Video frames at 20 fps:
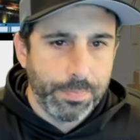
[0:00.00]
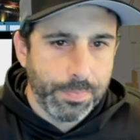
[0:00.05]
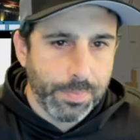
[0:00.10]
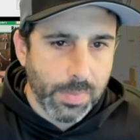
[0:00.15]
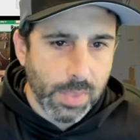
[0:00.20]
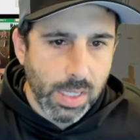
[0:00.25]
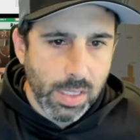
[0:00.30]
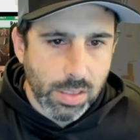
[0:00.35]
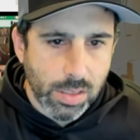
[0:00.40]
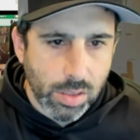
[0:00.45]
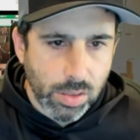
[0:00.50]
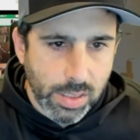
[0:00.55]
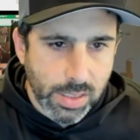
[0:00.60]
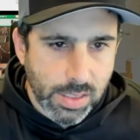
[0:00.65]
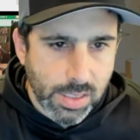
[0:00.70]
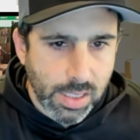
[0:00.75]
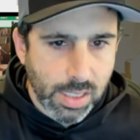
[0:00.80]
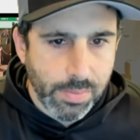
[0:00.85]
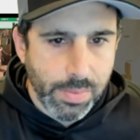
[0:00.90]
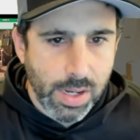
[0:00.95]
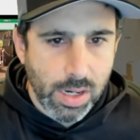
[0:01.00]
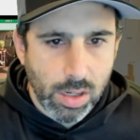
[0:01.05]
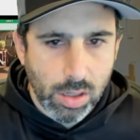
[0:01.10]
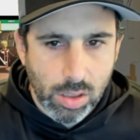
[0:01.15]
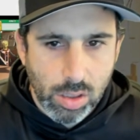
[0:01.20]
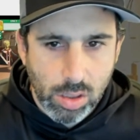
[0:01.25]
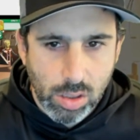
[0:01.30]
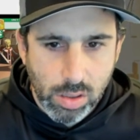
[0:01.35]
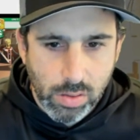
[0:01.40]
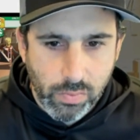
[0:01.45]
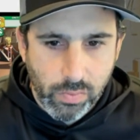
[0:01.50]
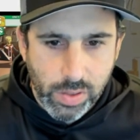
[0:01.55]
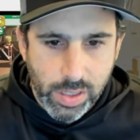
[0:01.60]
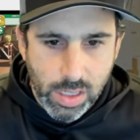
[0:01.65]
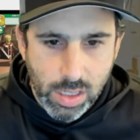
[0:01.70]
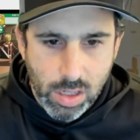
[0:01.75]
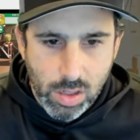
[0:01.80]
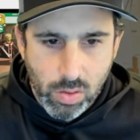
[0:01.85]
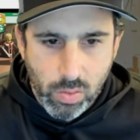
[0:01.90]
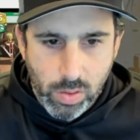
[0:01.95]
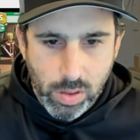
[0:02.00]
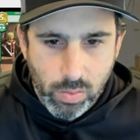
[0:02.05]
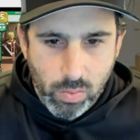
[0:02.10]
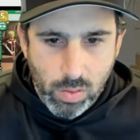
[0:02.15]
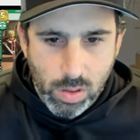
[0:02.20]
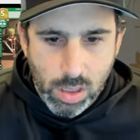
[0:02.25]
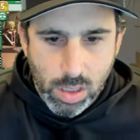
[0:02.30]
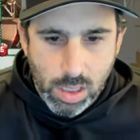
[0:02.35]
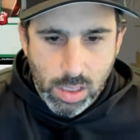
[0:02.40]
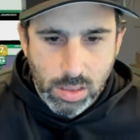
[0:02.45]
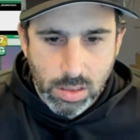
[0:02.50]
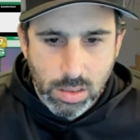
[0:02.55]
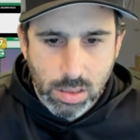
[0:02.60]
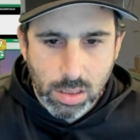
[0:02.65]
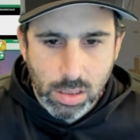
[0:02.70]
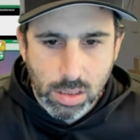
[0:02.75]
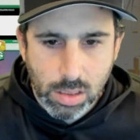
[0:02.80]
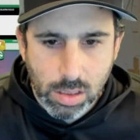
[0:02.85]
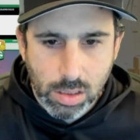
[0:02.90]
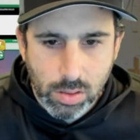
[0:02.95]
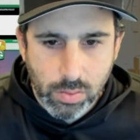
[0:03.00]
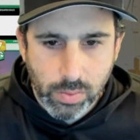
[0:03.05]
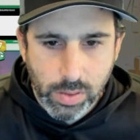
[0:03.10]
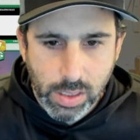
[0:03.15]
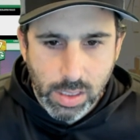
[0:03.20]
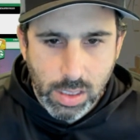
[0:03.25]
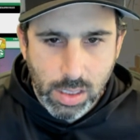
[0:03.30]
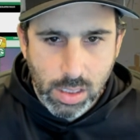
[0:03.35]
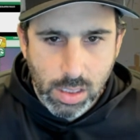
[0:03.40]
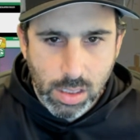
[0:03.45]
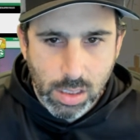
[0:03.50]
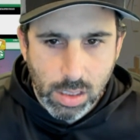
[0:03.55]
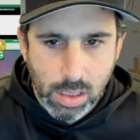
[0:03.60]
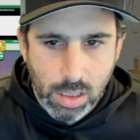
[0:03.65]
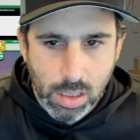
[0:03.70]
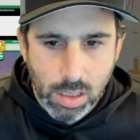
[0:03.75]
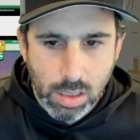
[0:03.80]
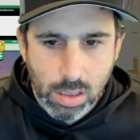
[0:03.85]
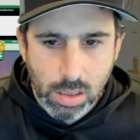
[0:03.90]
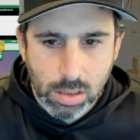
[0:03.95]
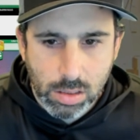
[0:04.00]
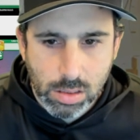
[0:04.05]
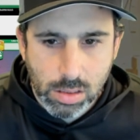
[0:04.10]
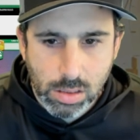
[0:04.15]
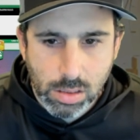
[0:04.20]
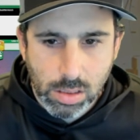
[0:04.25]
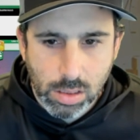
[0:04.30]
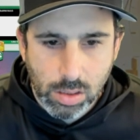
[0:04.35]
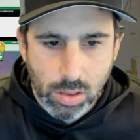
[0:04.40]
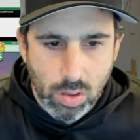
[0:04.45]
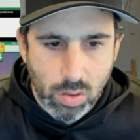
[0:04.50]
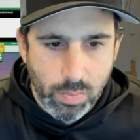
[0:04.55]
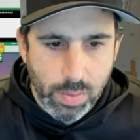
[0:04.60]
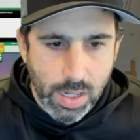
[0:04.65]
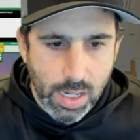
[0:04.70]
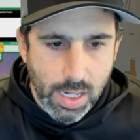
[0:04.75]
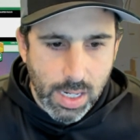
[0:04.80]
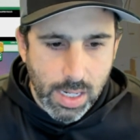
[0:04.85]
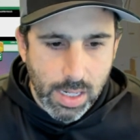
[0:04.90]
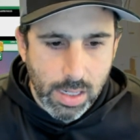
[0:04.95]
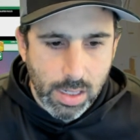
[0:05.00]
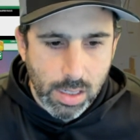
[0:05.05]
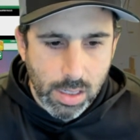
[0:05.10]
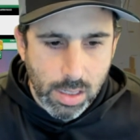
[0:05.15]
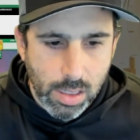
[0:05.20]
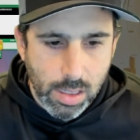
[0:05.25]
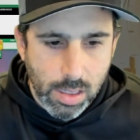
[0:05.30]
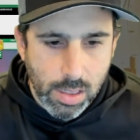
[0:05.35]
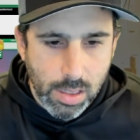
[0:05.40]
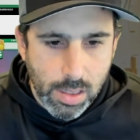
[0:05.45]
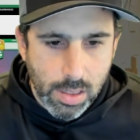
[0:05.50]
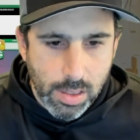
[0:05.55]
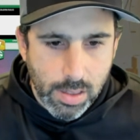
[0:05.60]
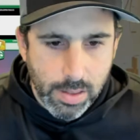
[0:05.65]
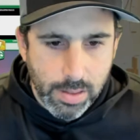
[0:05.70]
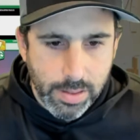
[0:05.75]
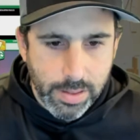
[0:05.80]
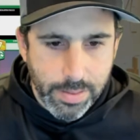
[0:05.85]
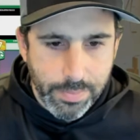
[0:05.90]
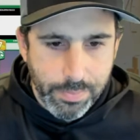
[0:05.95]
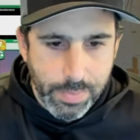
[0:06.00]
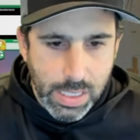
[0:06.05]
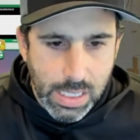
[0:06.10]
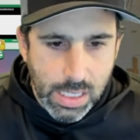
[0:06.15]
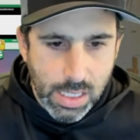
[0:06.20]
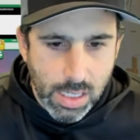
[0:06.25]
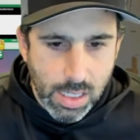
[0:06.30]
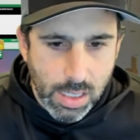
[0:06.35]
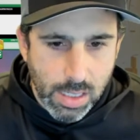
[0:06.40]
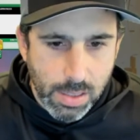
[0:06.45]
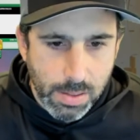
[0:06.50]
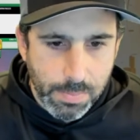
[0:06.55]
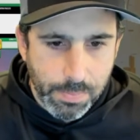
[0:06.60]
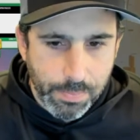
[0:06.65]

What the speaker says: And so let's think about our curve. We know we want the 3 Gonks, the Lobot, the Mina.